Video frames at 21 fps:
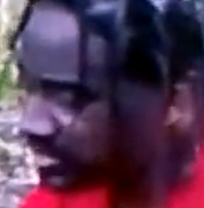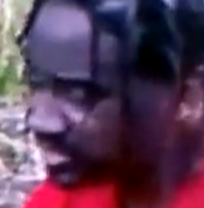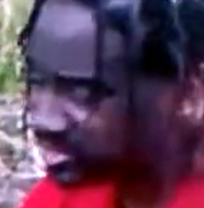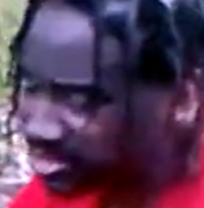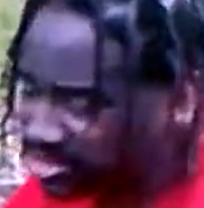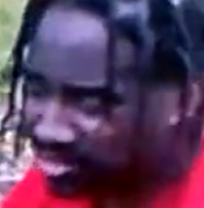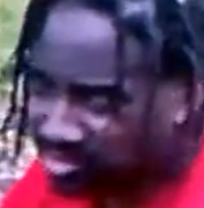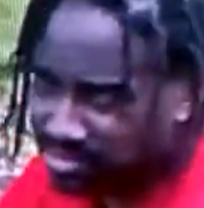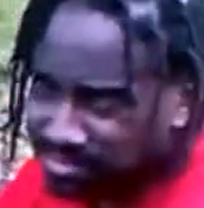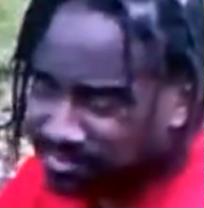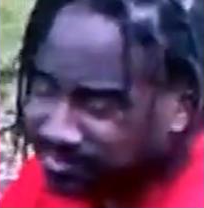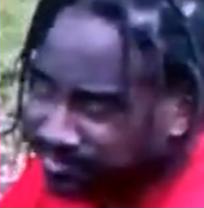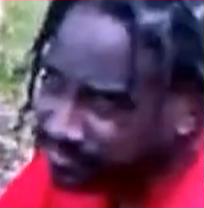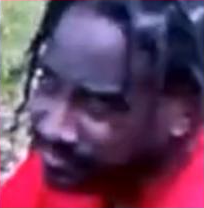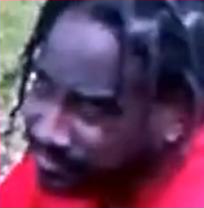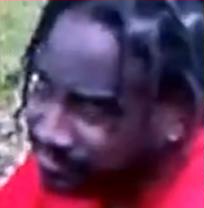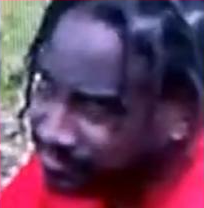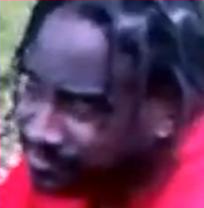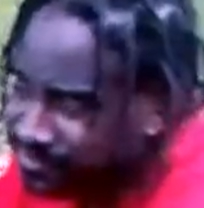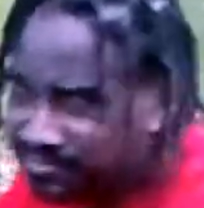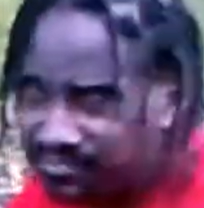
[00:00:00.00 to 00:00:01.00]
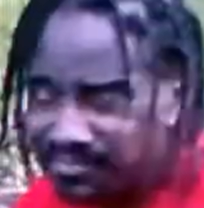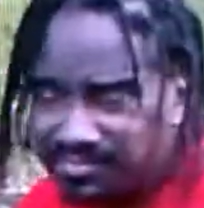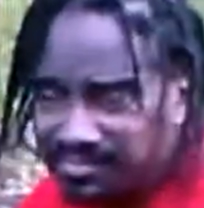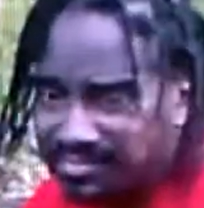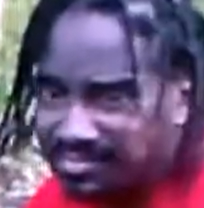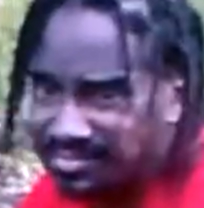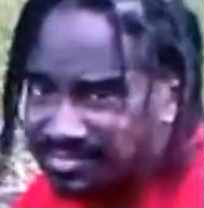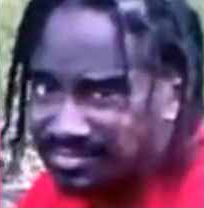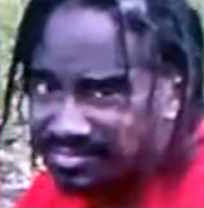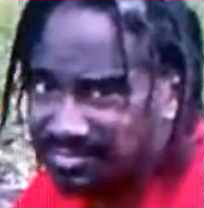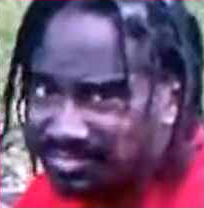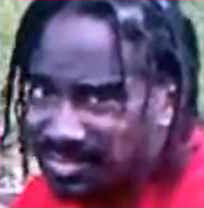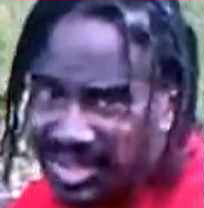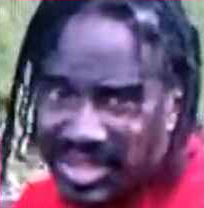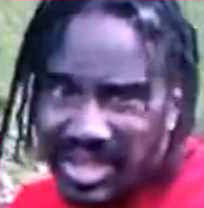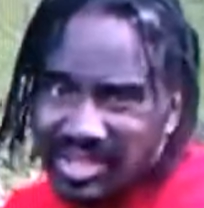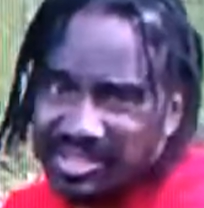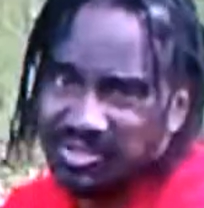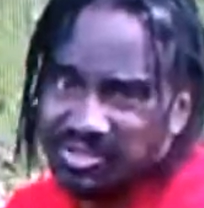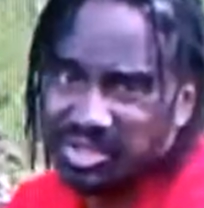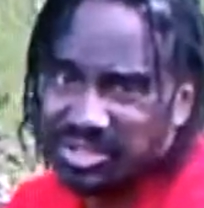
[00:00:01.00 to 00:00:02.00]
So we
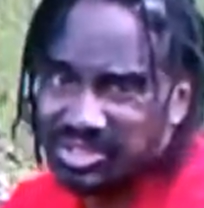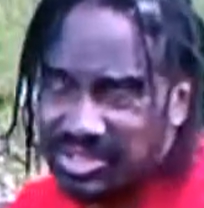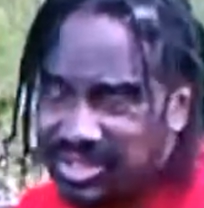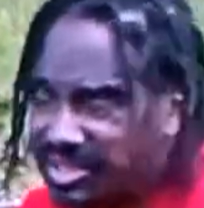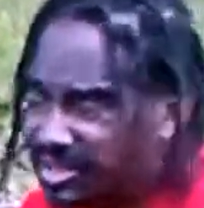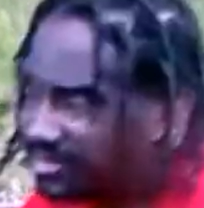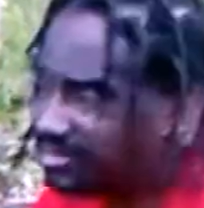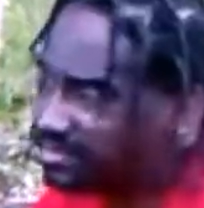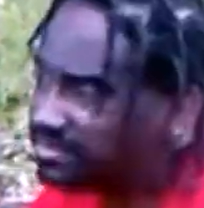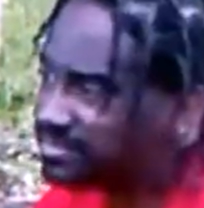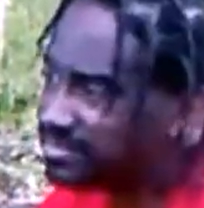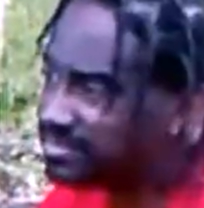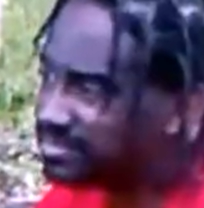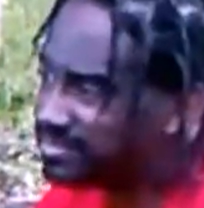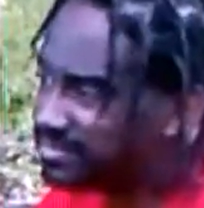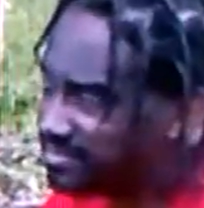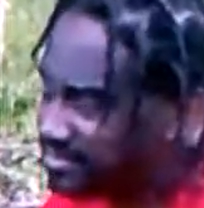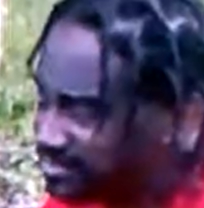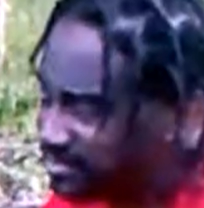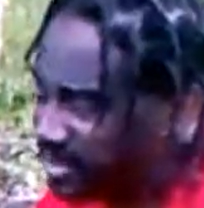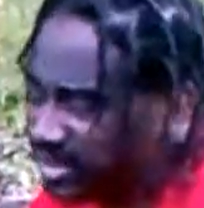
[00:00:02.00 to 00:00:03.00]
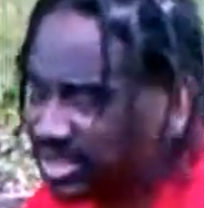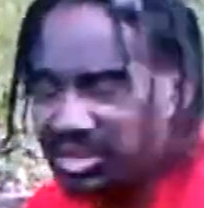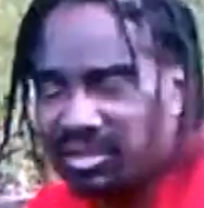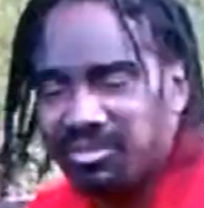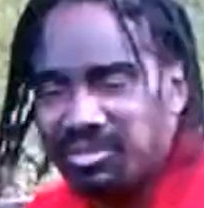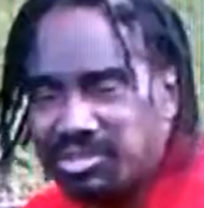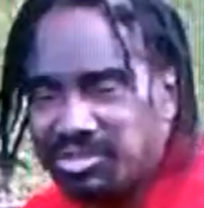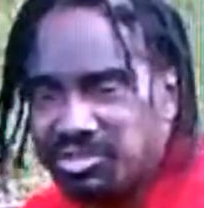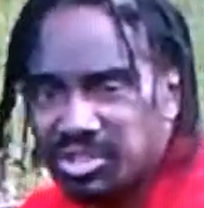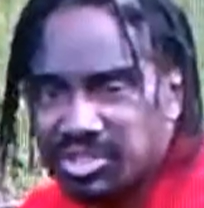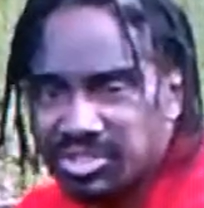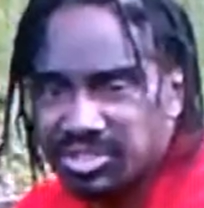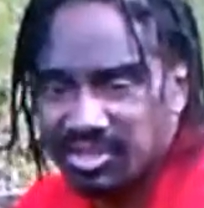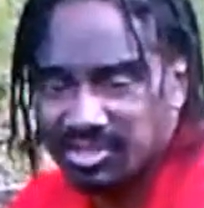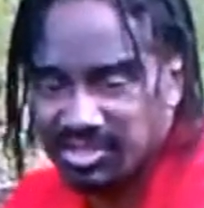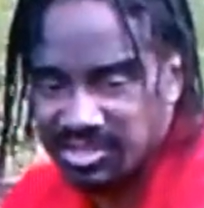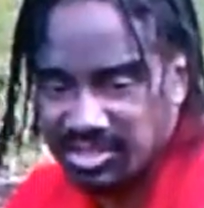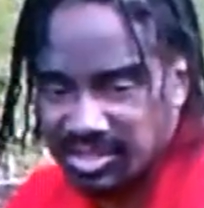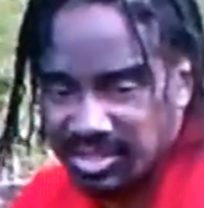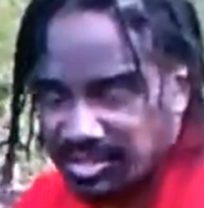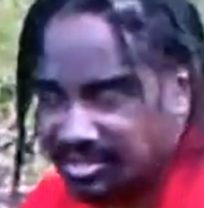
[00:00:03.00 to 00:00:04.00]
can't trust them. We can only trust
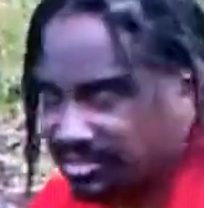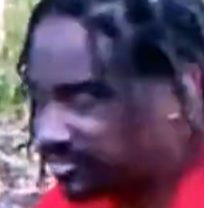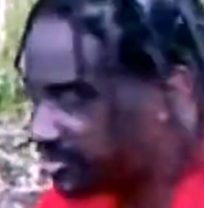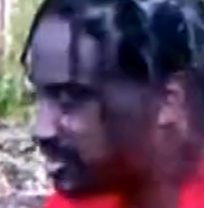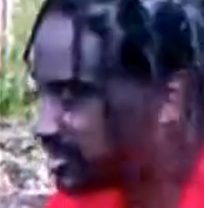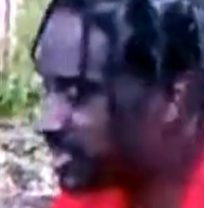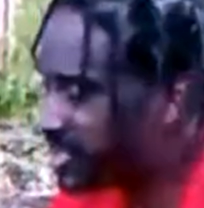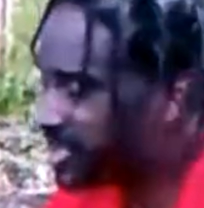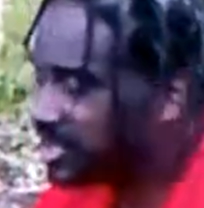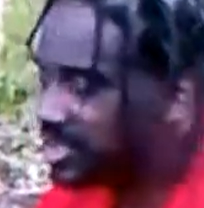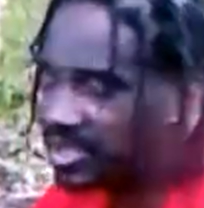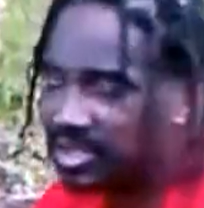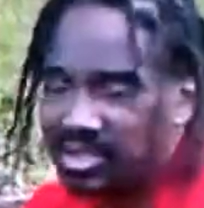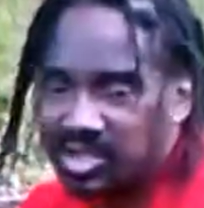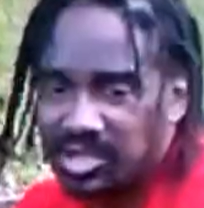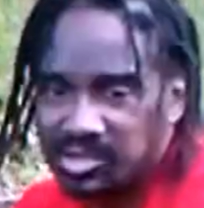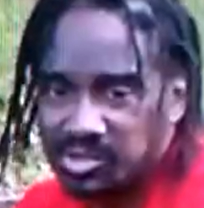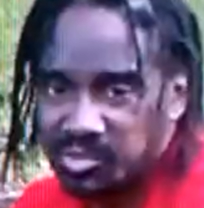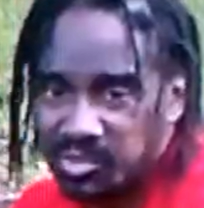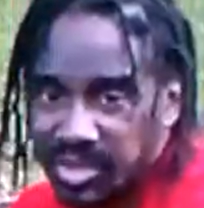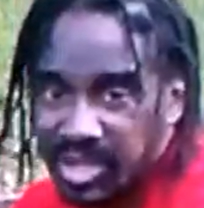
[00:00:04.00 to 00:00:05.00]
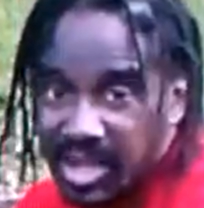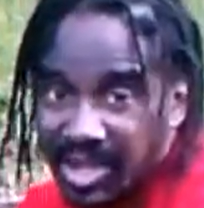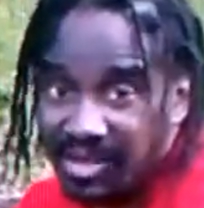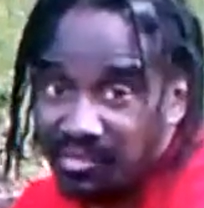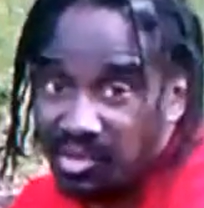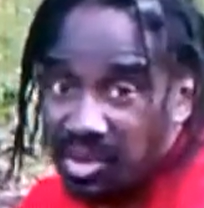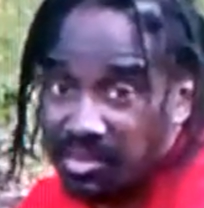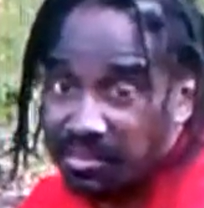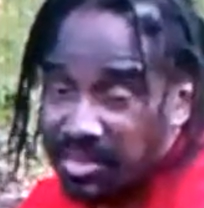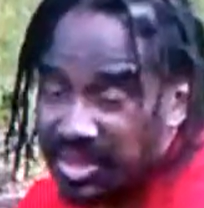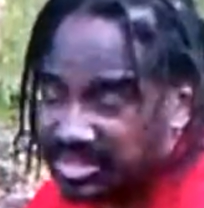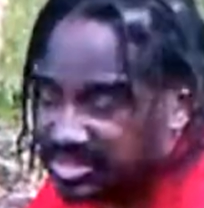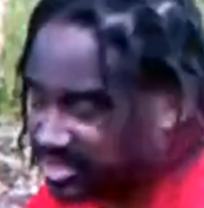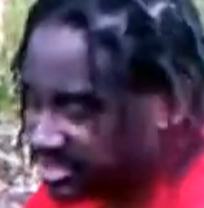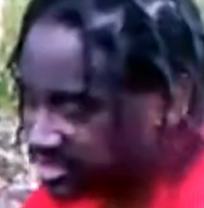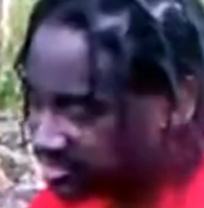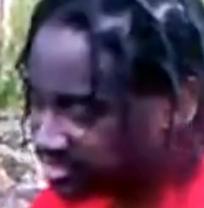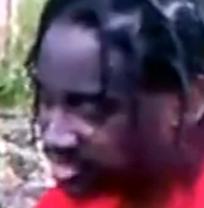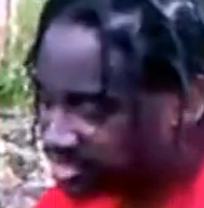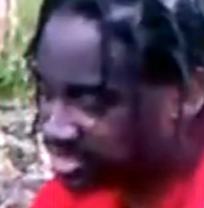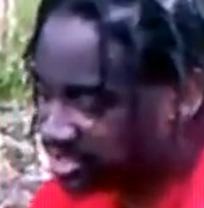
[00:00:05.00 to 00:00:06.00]
ourselves, because we have our best
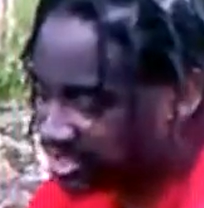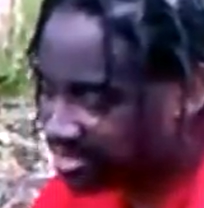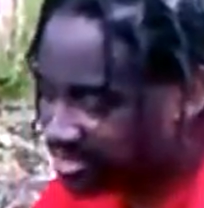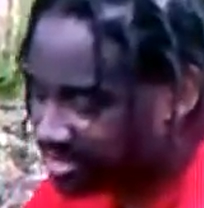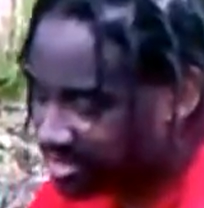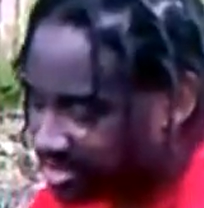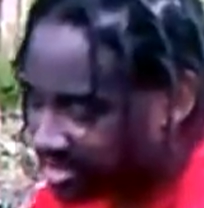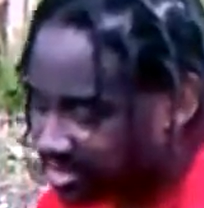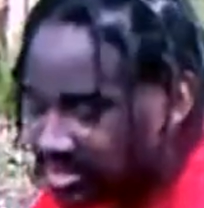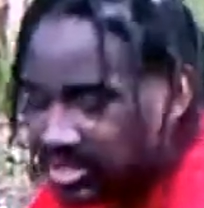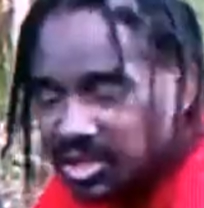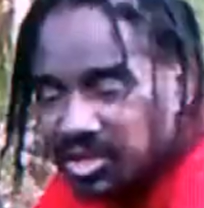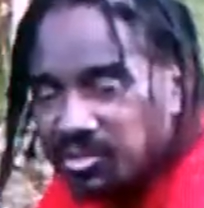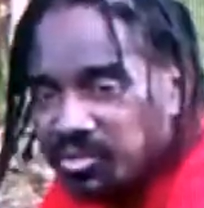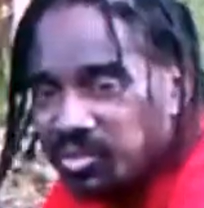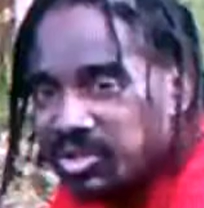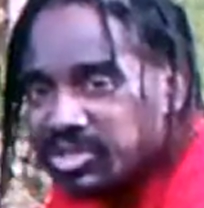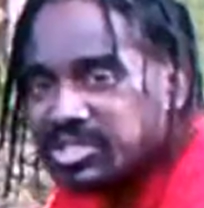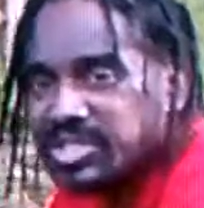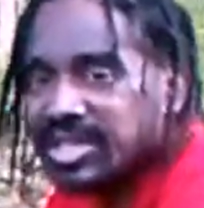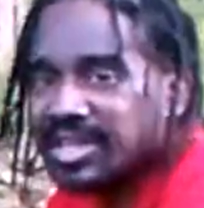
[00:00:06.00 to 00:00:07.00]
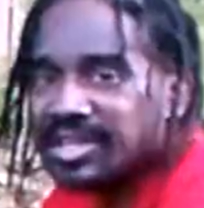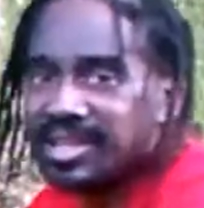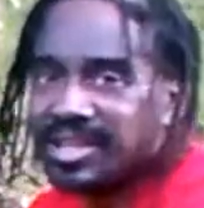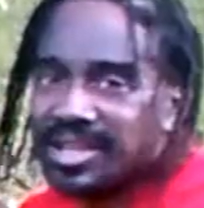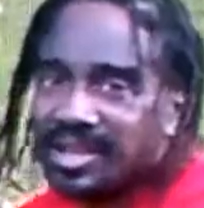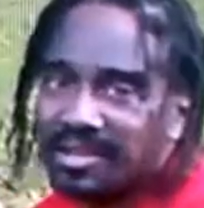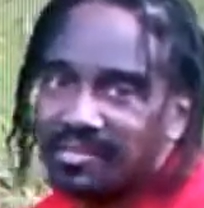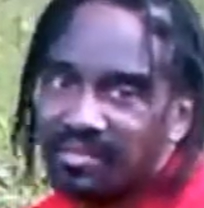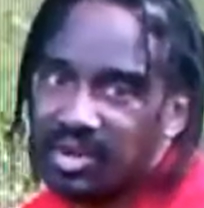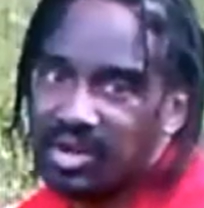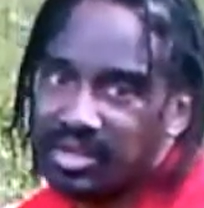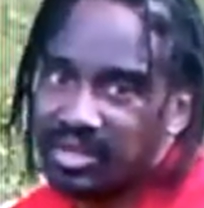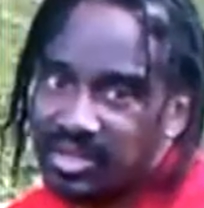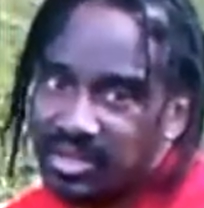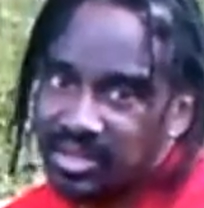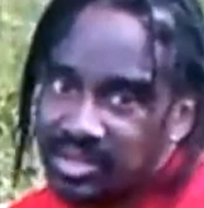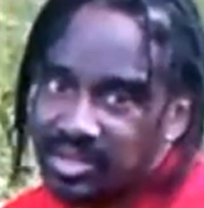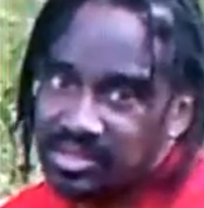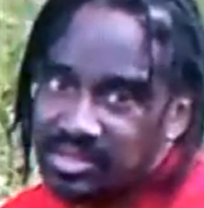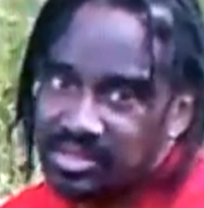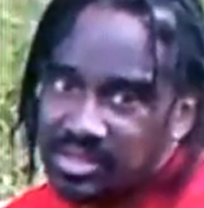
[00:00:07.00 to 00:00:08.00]
interests at heart. We taking care of our
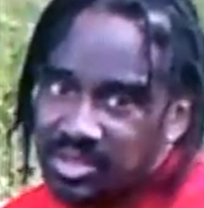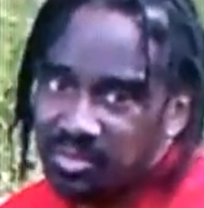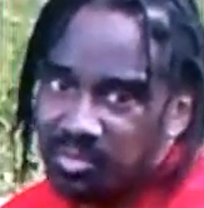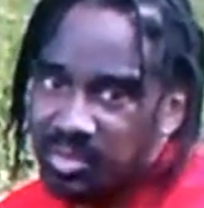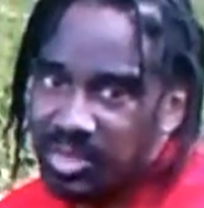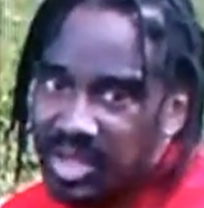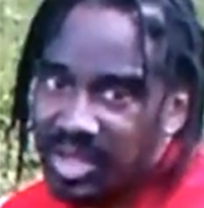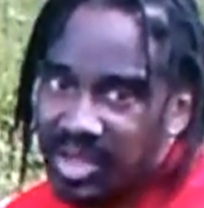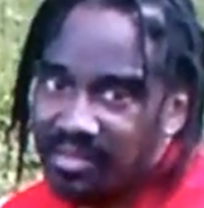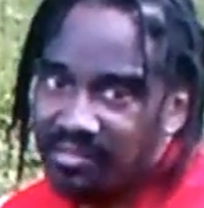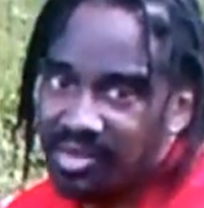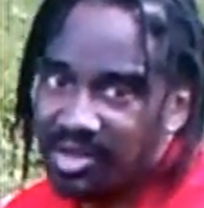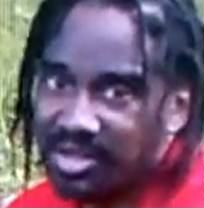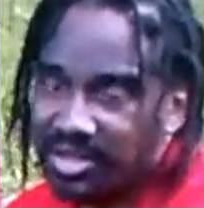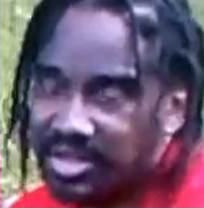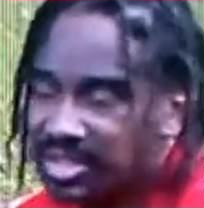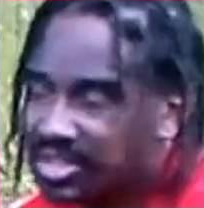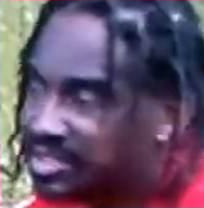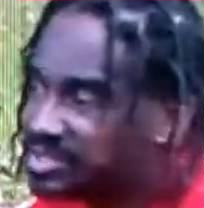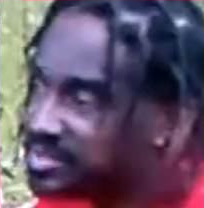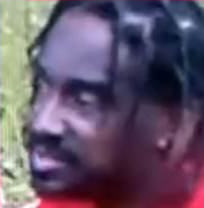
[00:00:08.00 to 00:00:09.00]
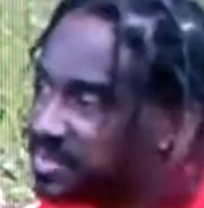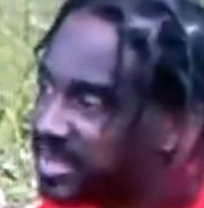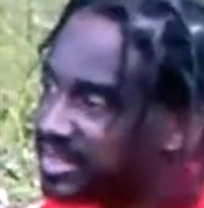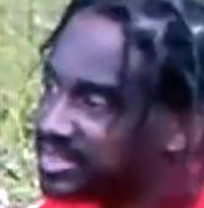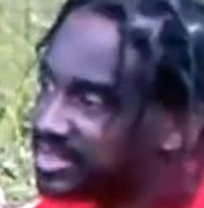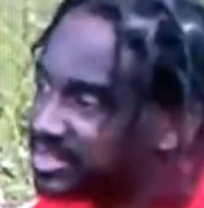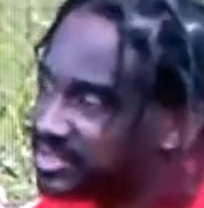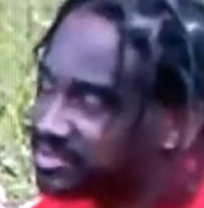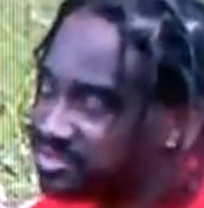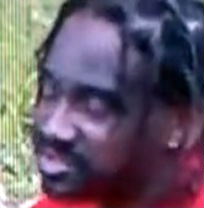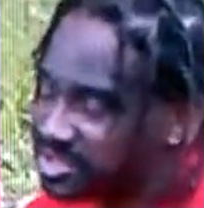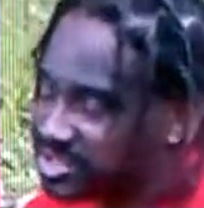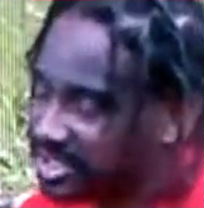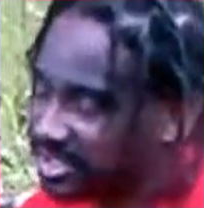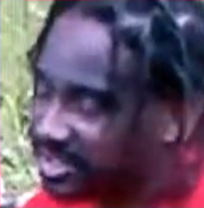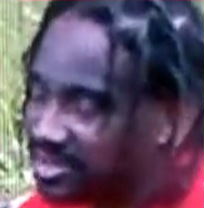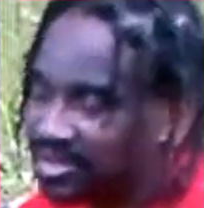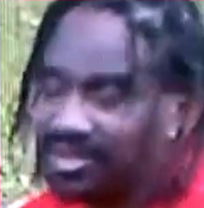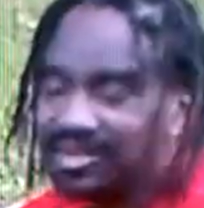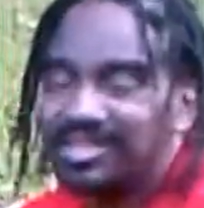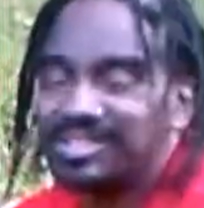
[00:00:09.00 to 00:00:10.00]
kids. We have our kids' best interests at
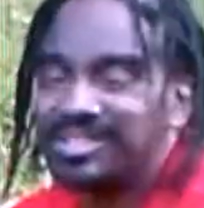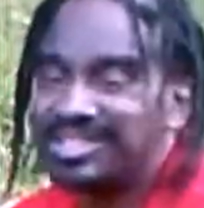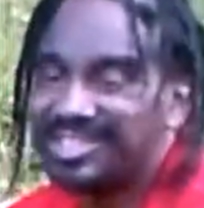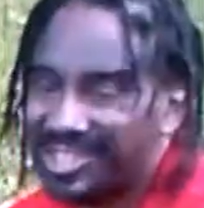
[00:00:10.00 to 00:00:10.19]
heart.